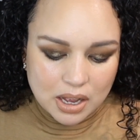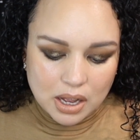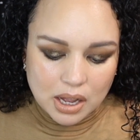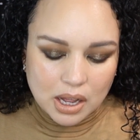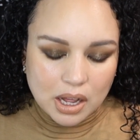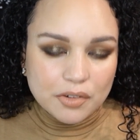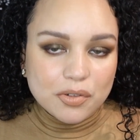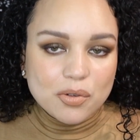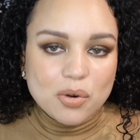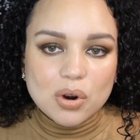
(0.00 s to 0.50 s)

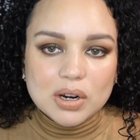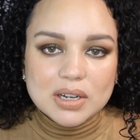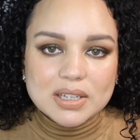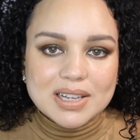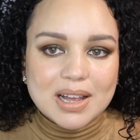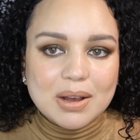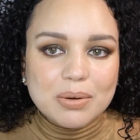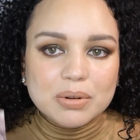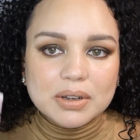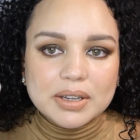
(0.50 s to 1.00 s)
Of course,
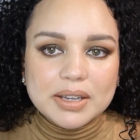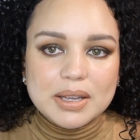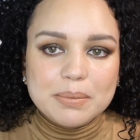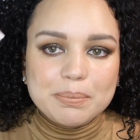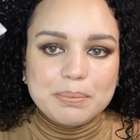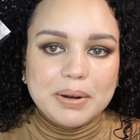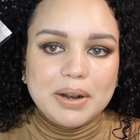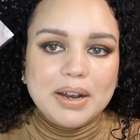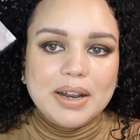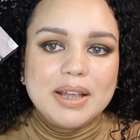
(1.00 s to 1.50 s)
I will
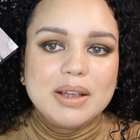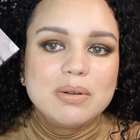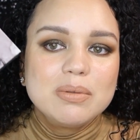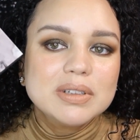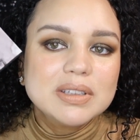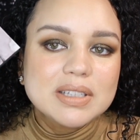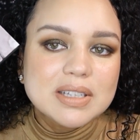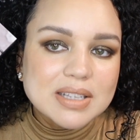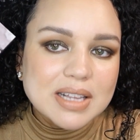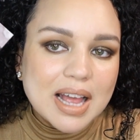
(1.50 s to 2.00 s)
keep playing
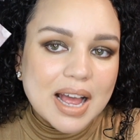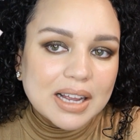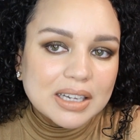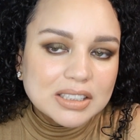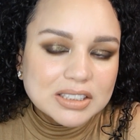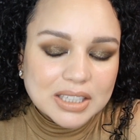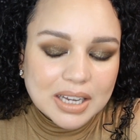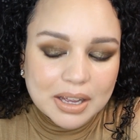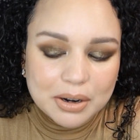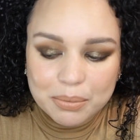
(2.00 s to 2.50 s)
with this
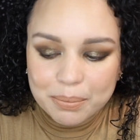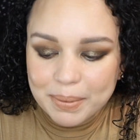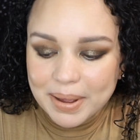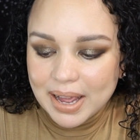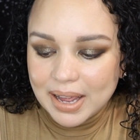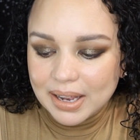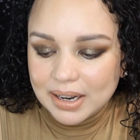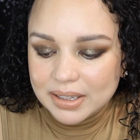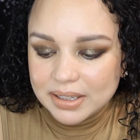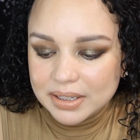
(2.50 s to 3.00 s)
eyeshadow
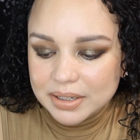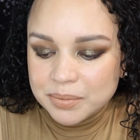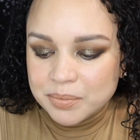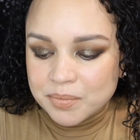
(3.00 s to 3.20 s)
palette